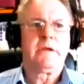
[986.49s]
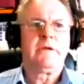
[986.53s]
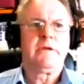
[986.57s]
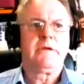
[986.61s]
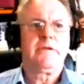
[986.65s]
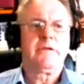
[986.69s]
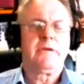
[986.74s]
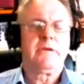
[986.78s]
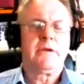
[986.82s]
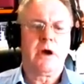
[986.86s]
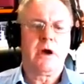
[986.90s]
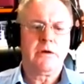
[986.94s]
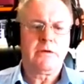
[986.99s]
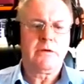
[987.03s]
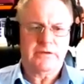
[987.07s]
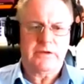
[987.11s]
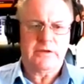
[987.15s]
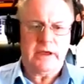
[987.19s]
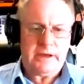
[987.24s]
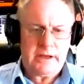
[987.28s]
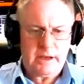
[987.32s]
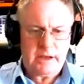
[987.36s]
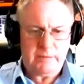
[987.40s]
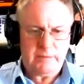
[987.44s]
is no
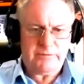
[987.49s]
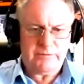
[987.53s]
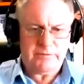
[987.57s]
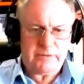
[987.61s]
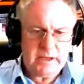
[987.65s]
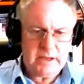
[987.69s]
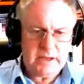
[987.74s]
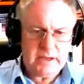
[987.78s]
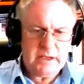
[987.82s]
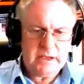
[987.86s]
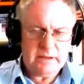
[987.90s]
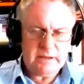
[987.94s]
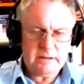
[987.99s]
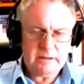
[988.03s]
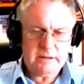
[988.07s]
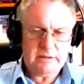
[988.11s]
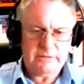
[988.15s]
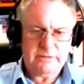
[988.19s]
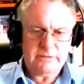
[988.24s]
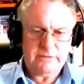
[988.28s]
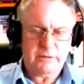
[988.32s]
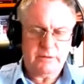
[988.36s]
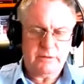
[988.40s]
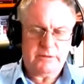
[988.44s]
setup fee.
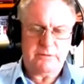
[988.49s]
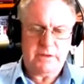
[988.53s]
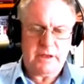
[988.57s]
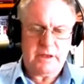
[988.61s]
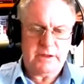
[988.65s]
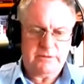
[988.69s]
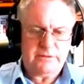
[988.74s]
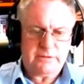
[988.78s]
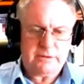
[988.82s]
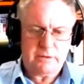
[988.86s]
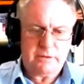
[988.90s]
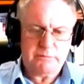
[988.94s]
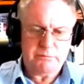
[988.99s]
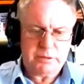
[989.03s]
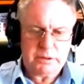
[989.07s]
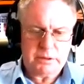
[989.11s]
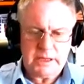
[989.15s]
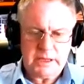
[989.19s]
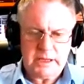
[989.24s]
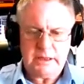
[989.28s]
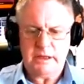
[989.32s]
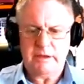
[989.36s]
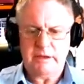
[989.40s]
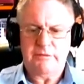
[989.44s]
So it's it's
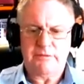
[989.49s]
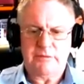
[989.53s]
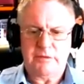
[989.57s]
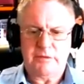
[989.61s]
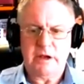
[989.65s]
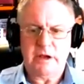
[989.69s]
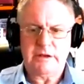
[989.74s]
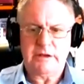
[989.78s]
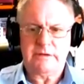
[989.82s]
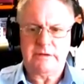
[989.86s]
completely free.